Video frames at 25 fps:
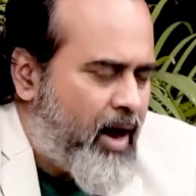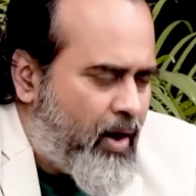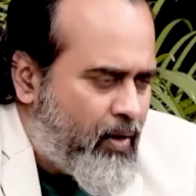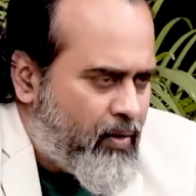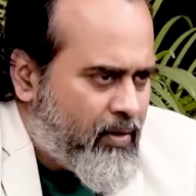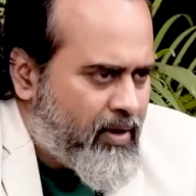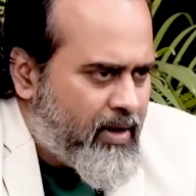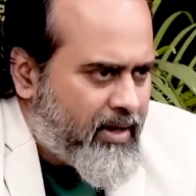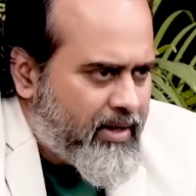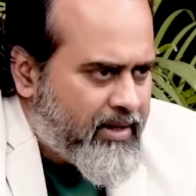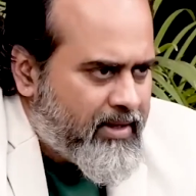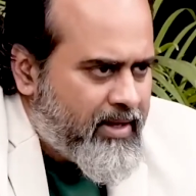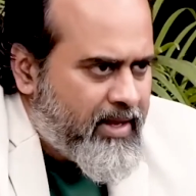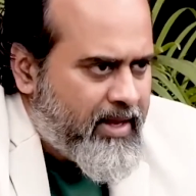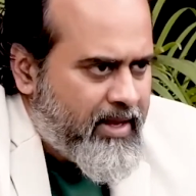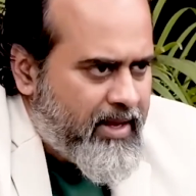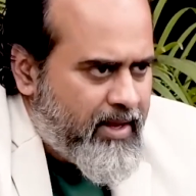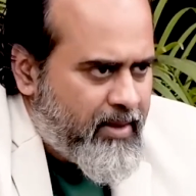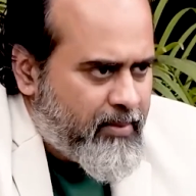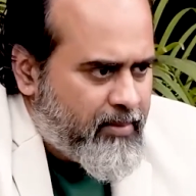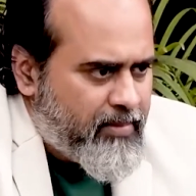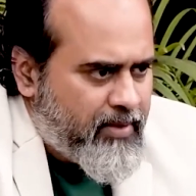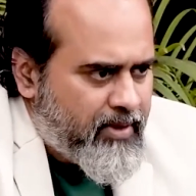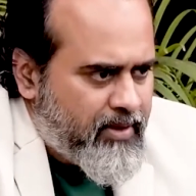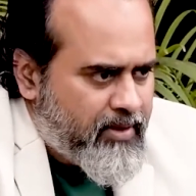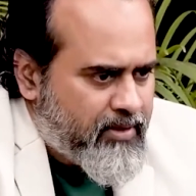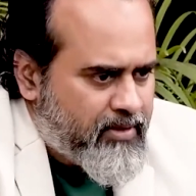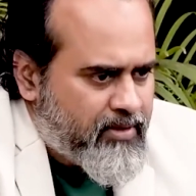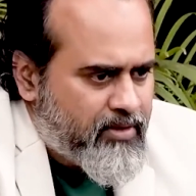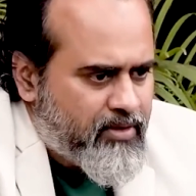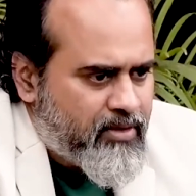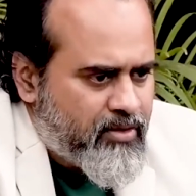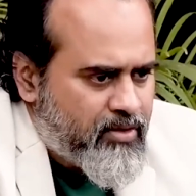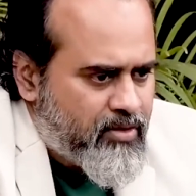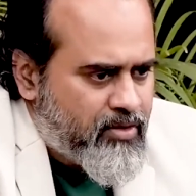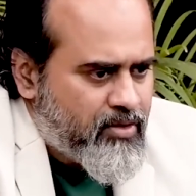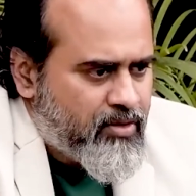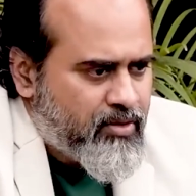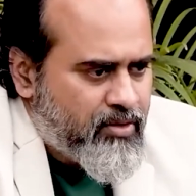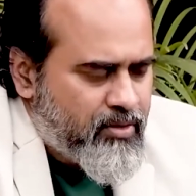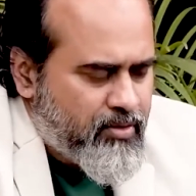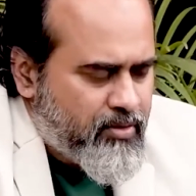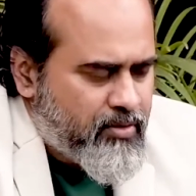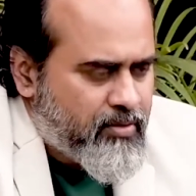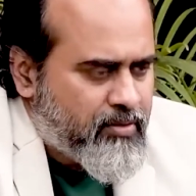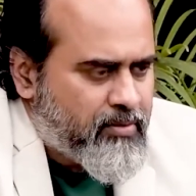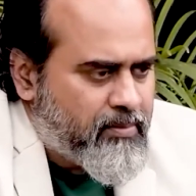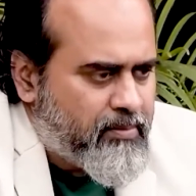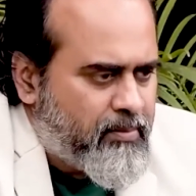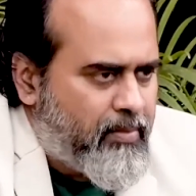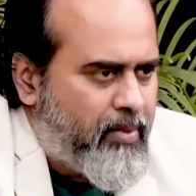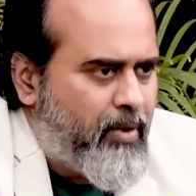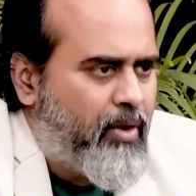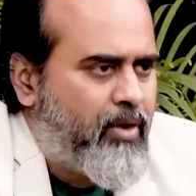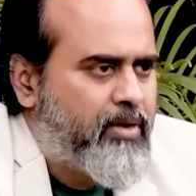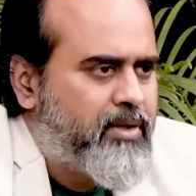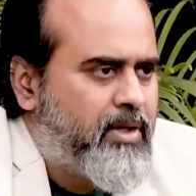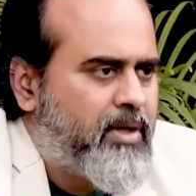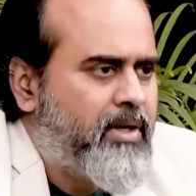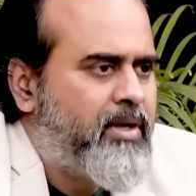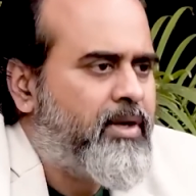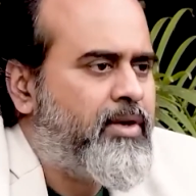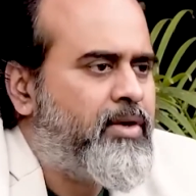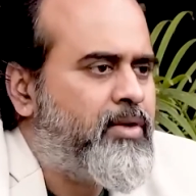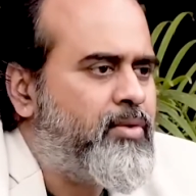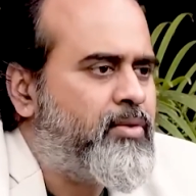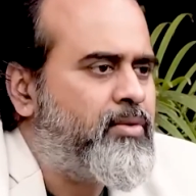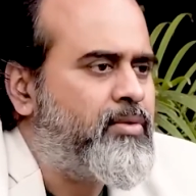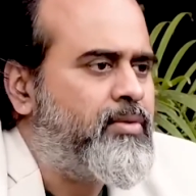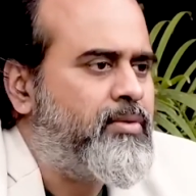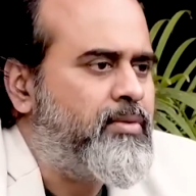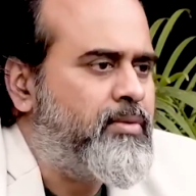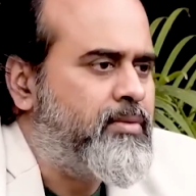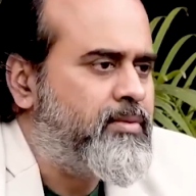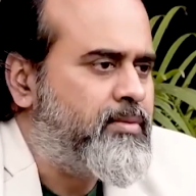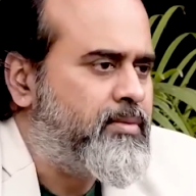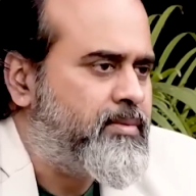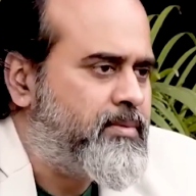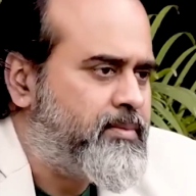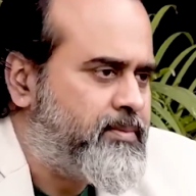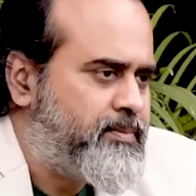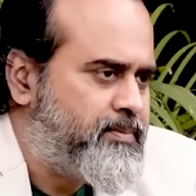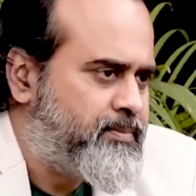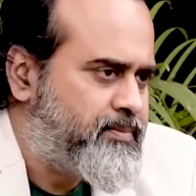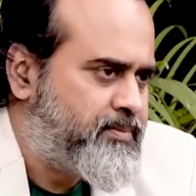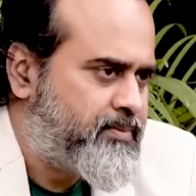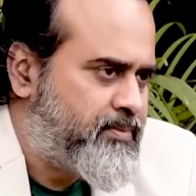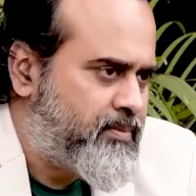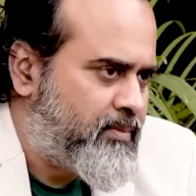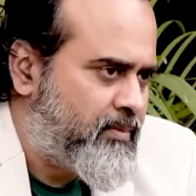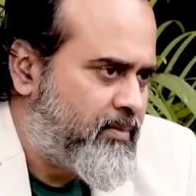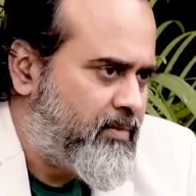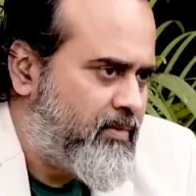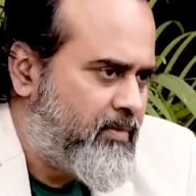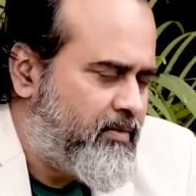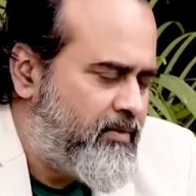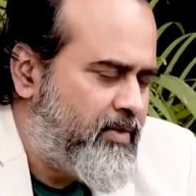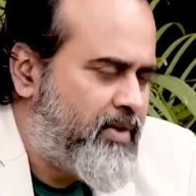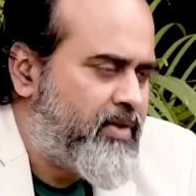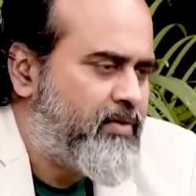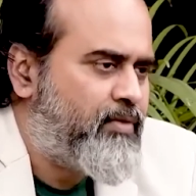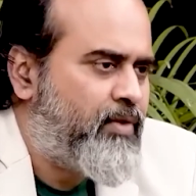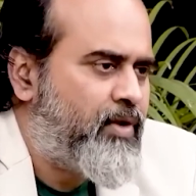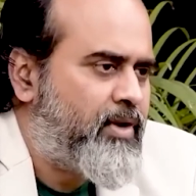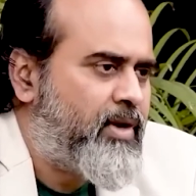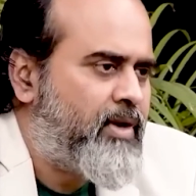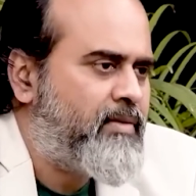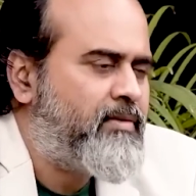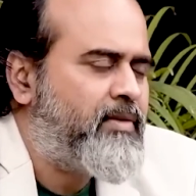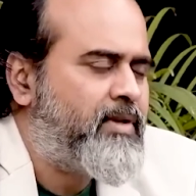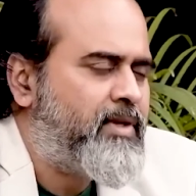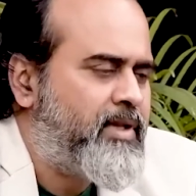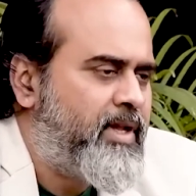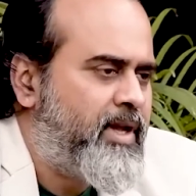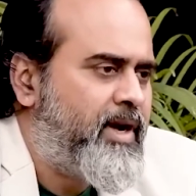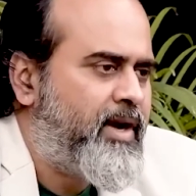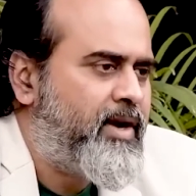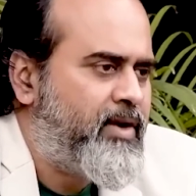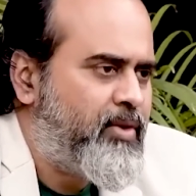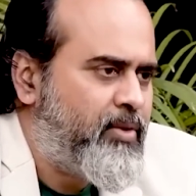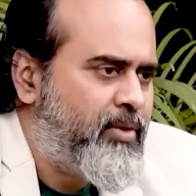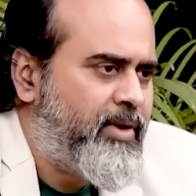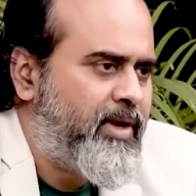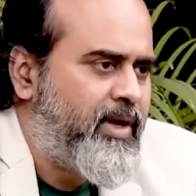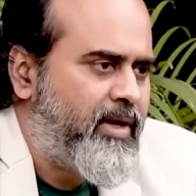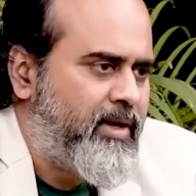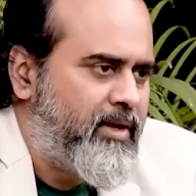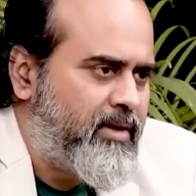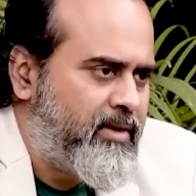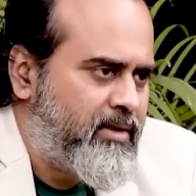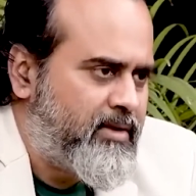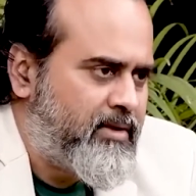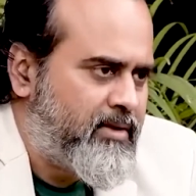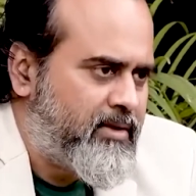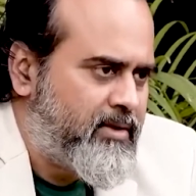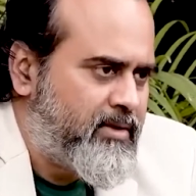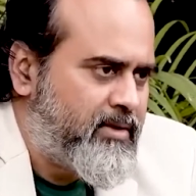How are they able to bother you with whatever they are doing?